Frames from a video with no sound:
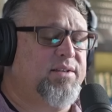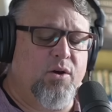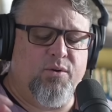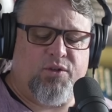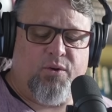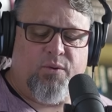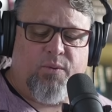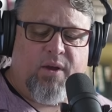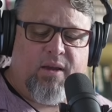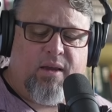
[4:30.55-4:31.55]

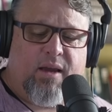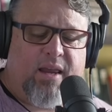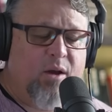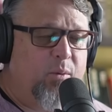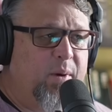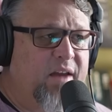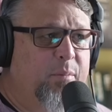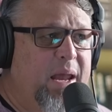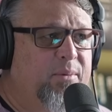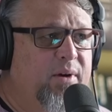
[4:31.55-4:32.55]
So again, we have
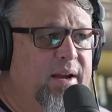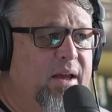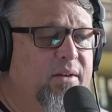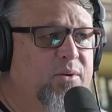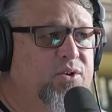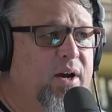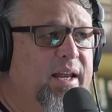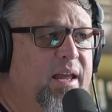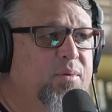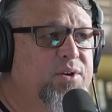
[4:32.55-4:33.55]
a paper right now that we're trying
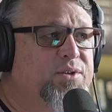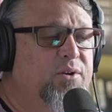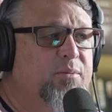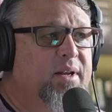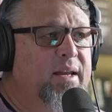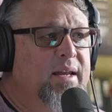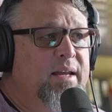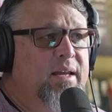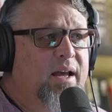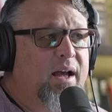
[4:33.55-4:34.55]
to get pushed through, but
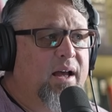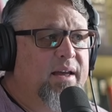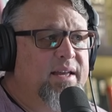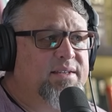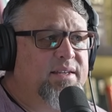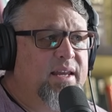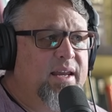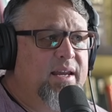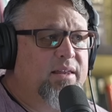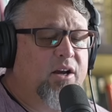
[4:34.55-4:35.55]
it's
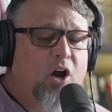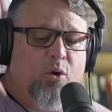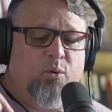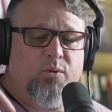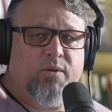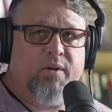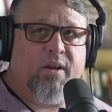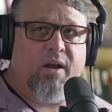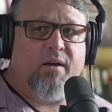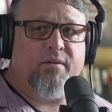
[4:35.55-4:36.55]
the
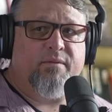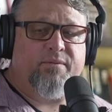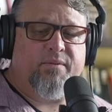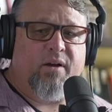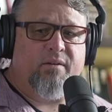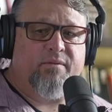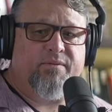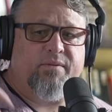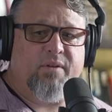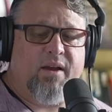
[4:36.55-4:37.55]
cone of
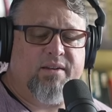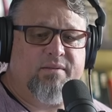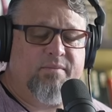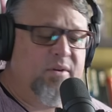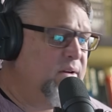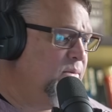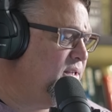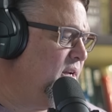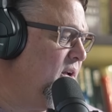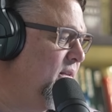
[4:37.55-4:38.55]

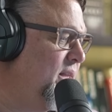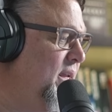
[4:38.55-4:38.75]
what's he call it?